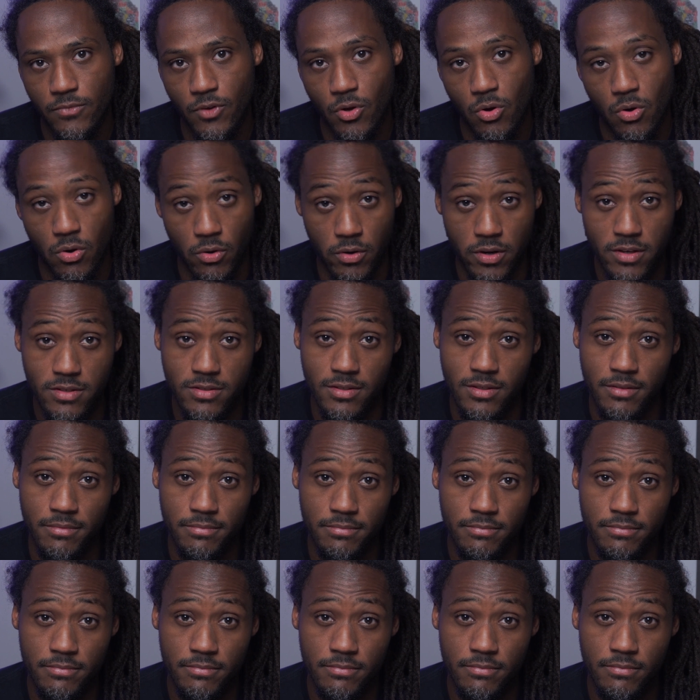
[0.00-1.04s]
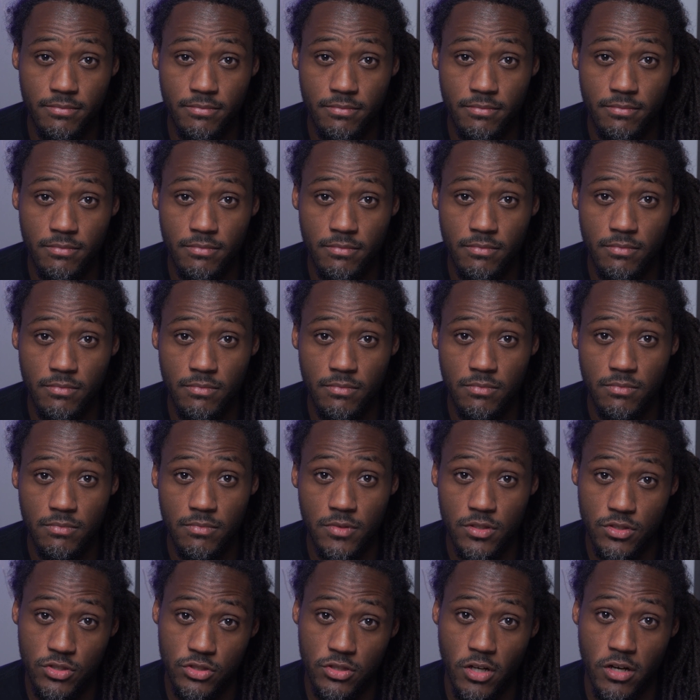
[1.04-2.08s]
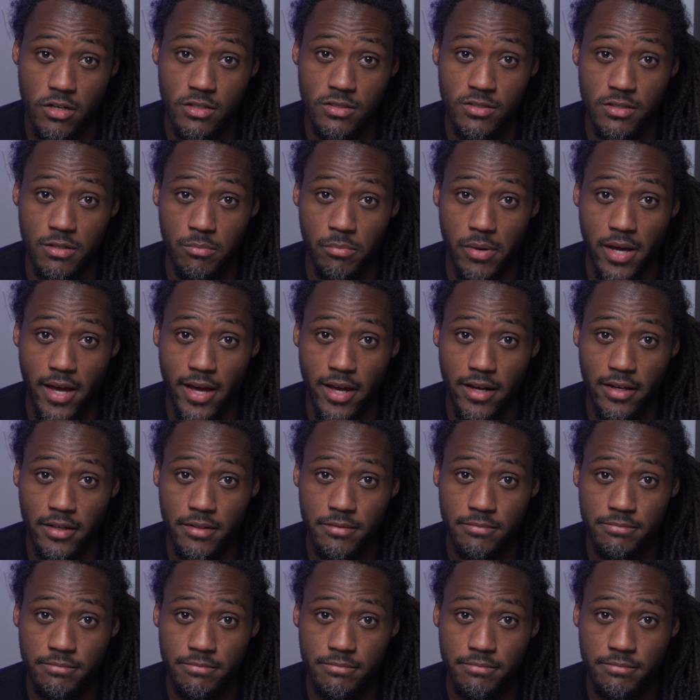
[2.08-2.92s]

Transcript: Or is he? This is Journey to the Bag.